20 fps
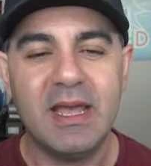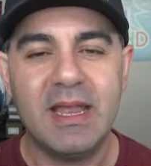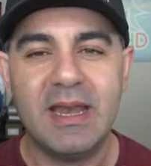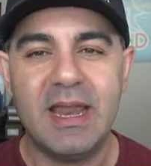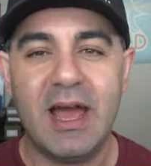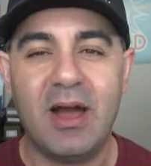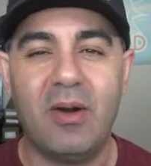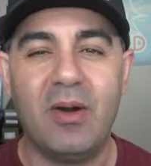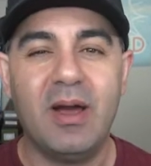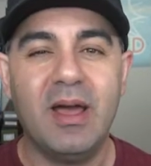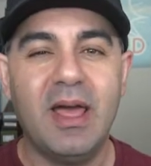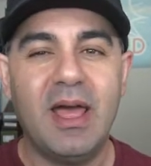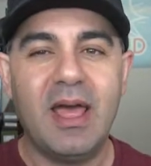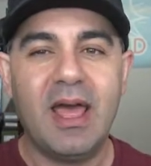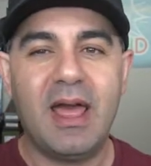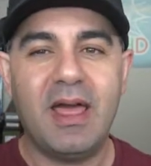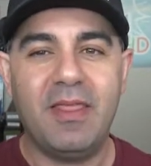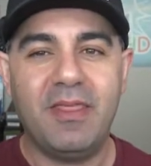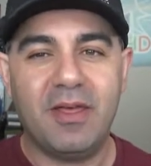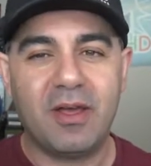Now,
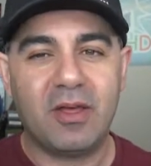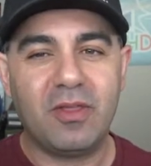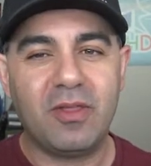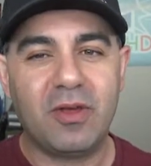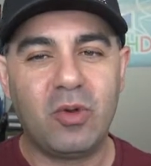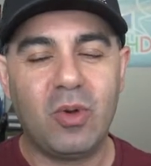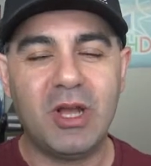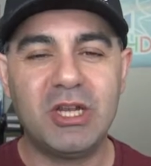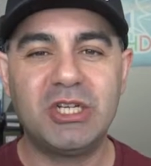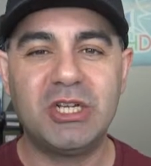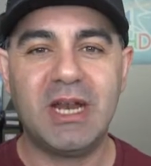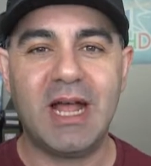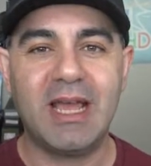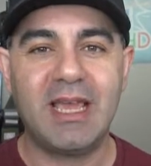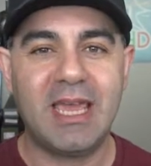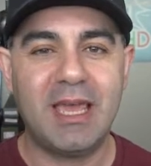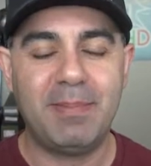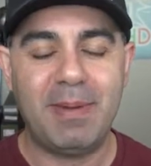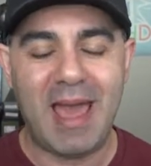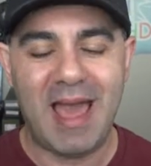the question I
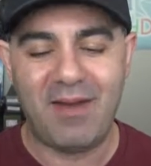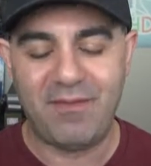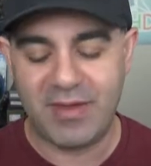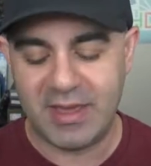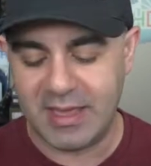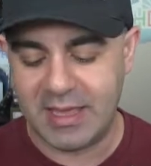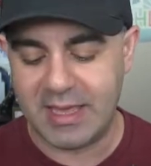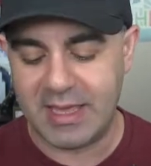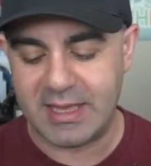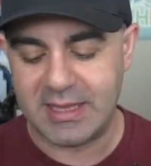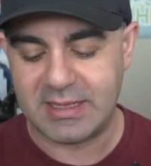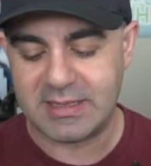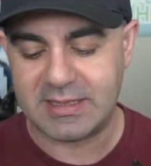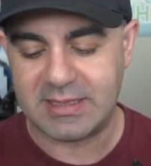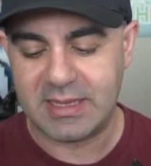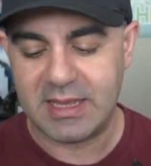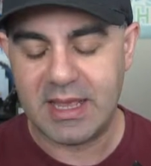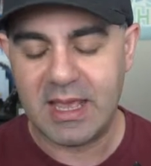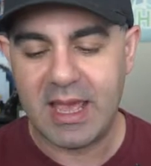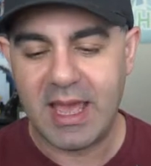keep having
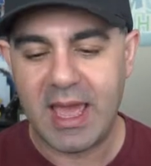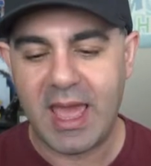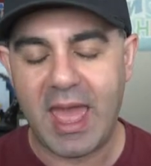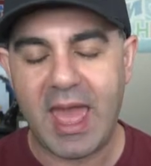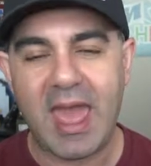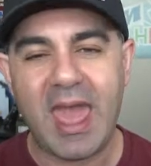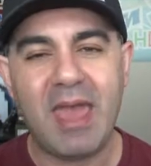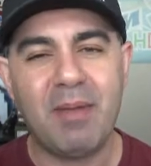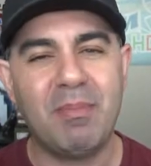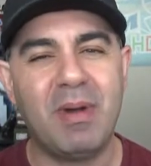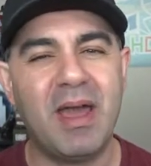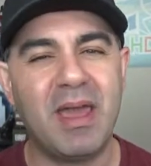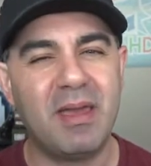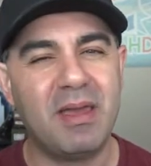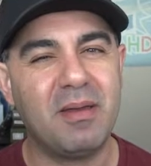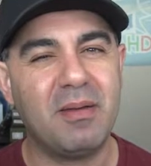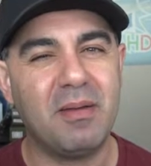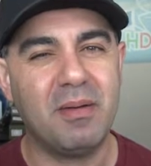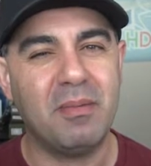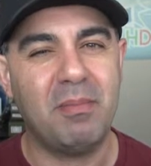is, hey,
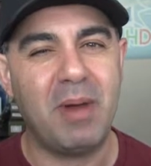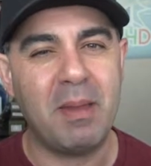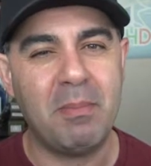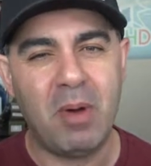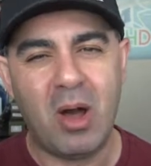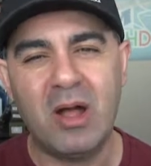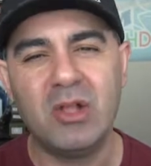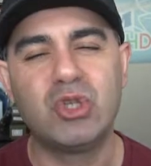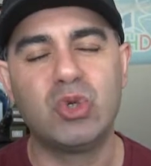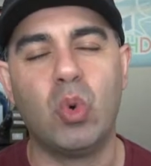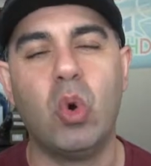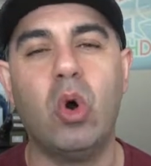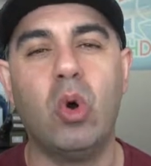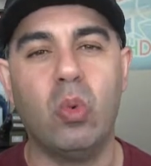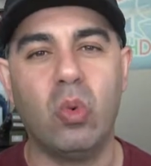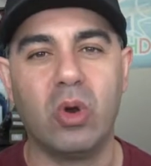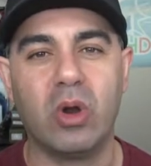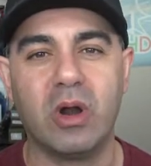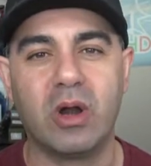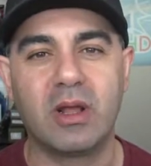my mods
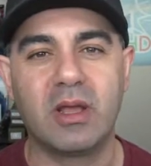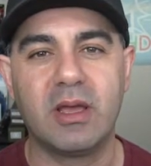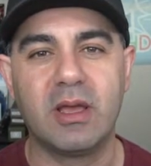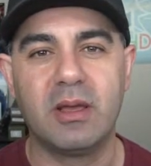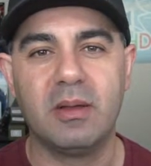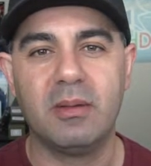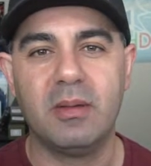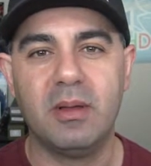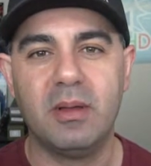won't work,